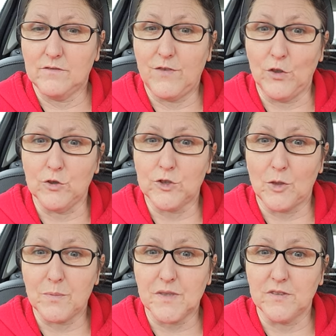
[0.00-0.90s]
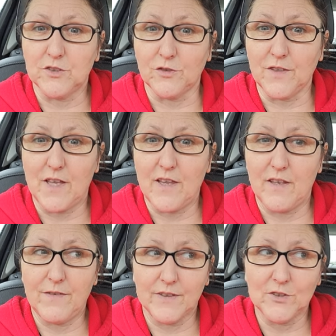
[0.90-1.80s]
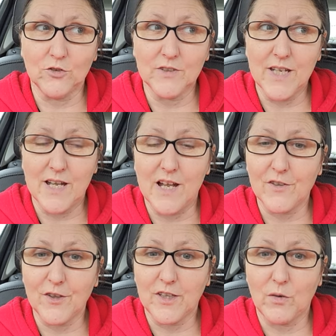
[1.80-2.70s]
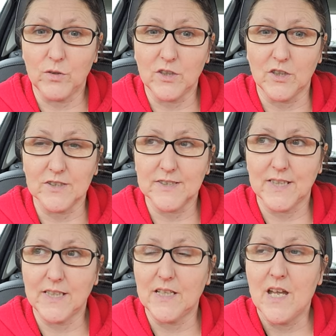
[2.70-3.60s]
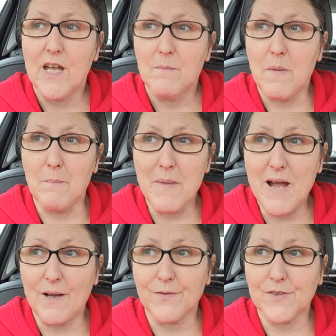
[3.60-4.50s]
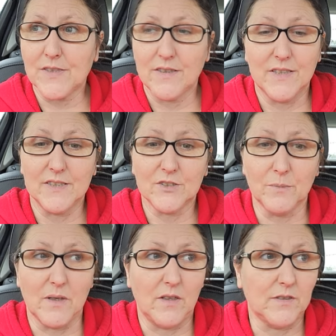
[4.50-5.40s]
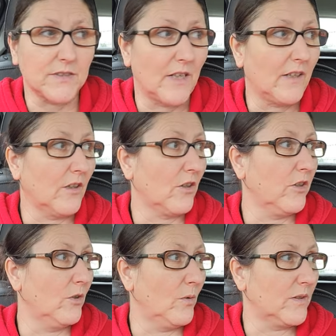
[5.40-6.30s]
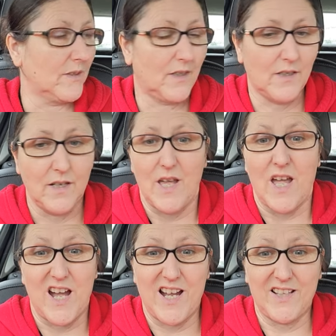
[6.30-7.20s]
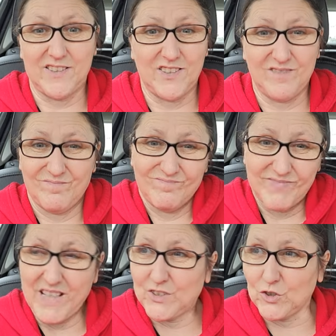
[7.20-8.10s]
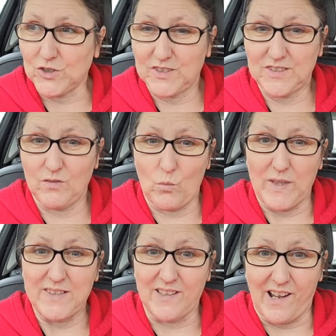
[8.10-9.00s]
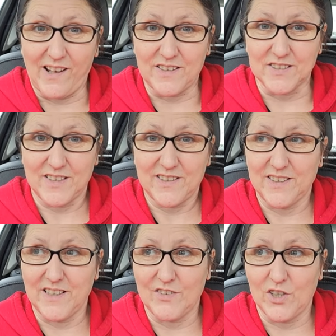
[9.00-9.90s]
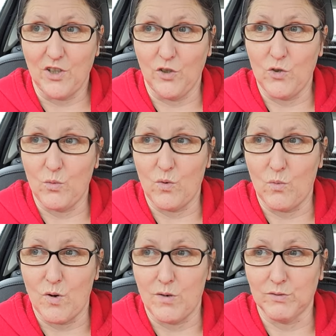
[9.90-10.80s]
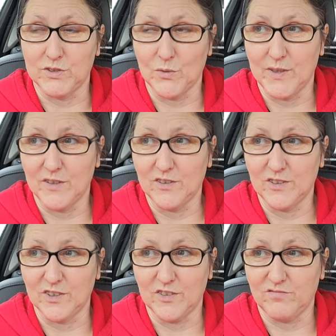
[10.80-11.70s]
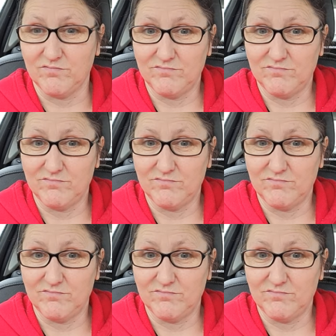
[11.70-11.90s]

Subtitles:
full stops and stuff like that. If I'd done that, I think I would have got a C. My maths is something else. I ain't got a clue. I'd just wing that because I didn't have a clue of what I was doing. I